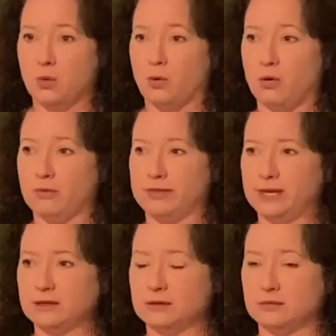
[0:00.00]

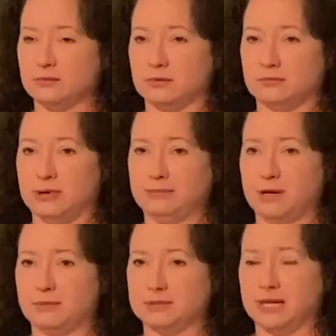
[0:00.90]
Well, my
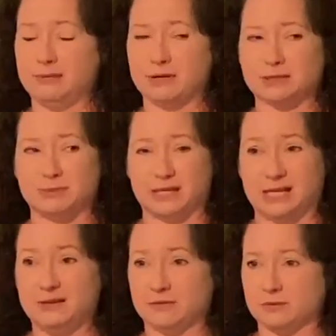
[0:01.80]
mom and dad must be
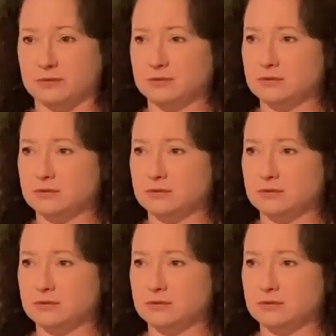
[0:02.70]
evil.